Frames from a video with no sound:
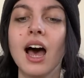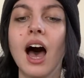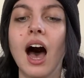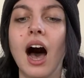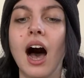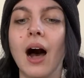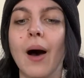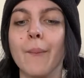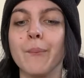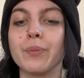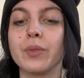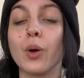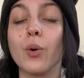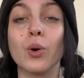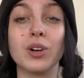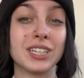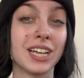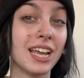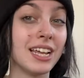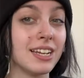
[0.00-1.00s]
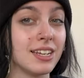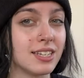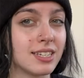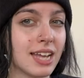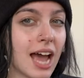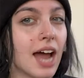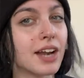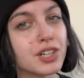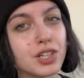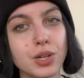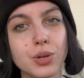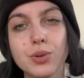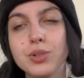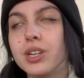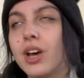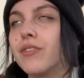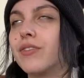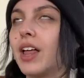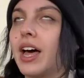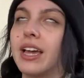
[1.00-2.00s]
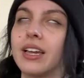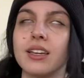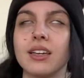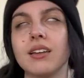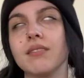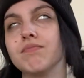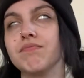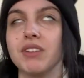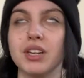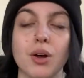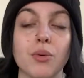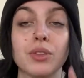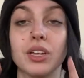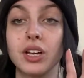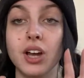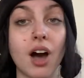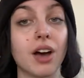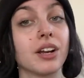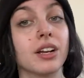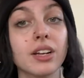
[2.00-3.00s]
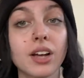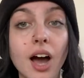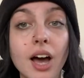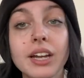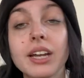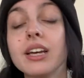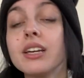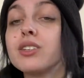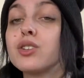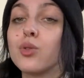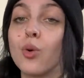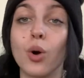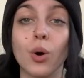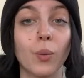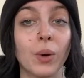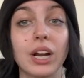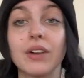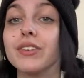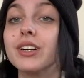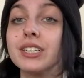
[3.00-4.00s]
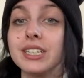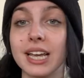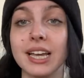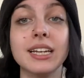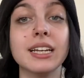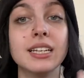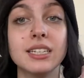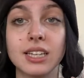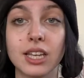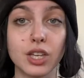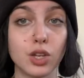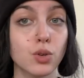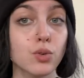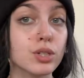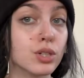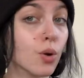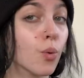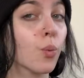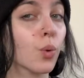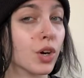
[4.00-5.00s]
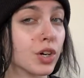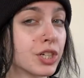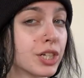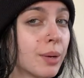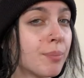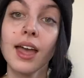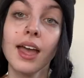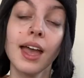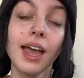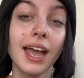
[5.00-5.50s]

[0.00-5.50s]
um, or deity statues of like you know, the god and goddess or whatever deities that you so worship.